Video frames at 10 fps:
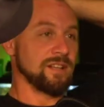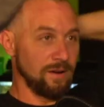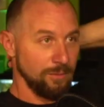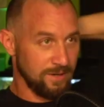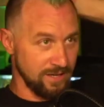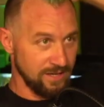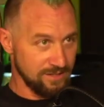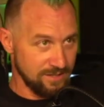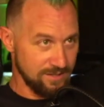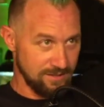I went
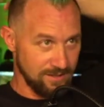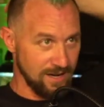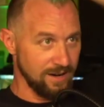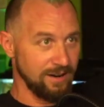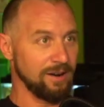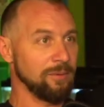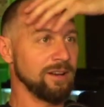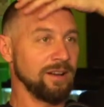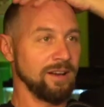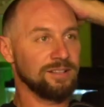nuts. I went
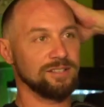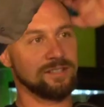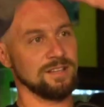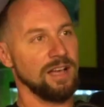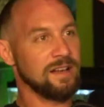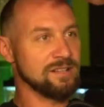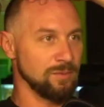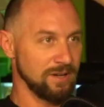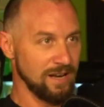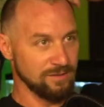nuts. I just want to
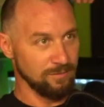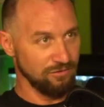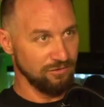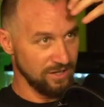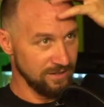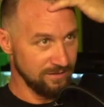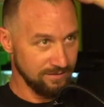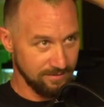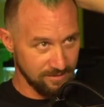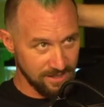have some fun. I'm
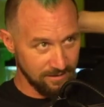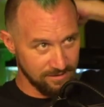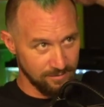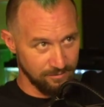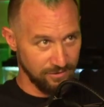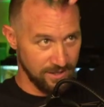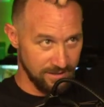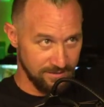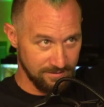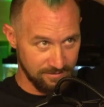just having some fun.
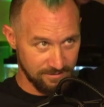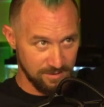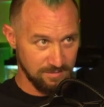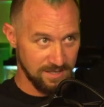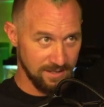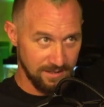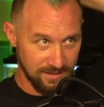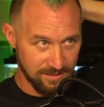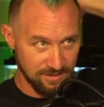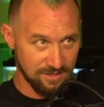To me, this
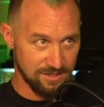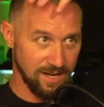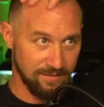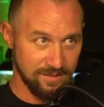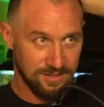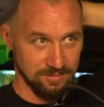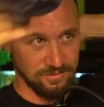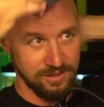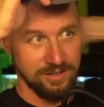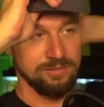is just having some
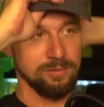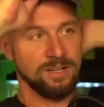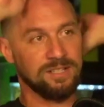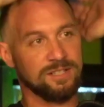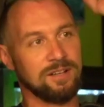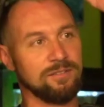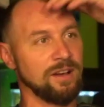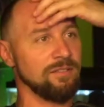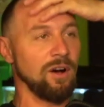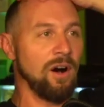fun for myself.
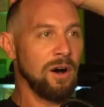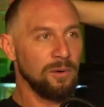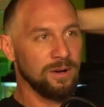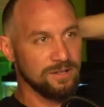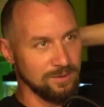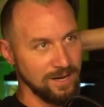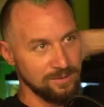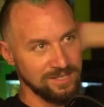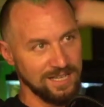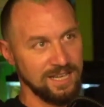When I was a
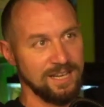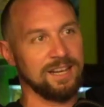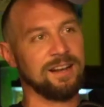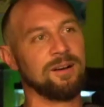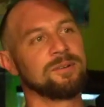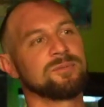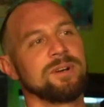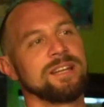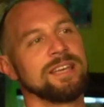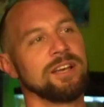kid, I always wanted to
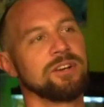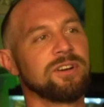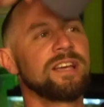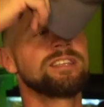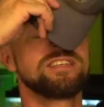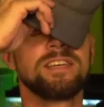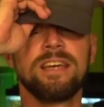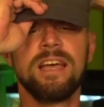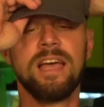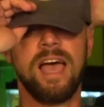get crazy,
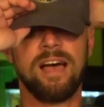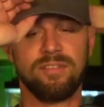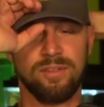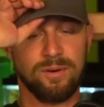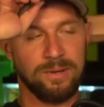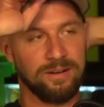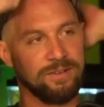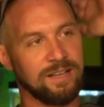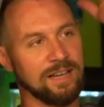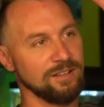have a little bit of
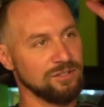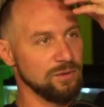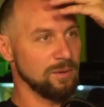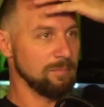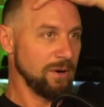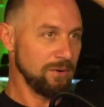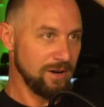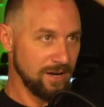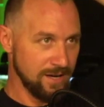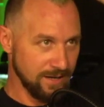like do the
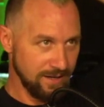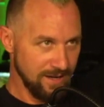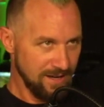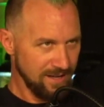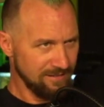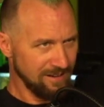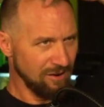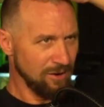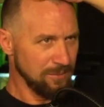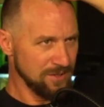mohawk, and then I
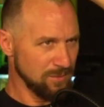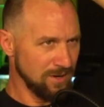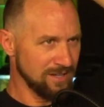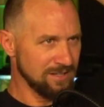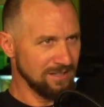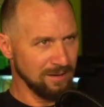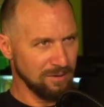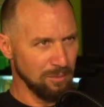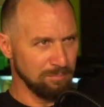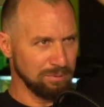always wanted to like go
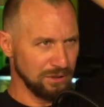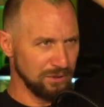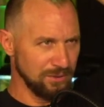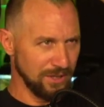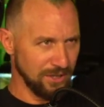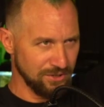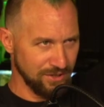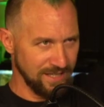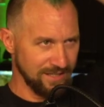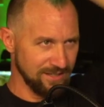blue or
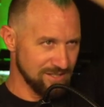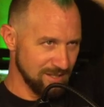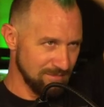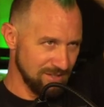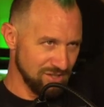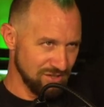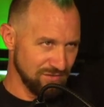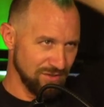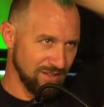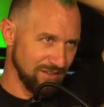green or something just for the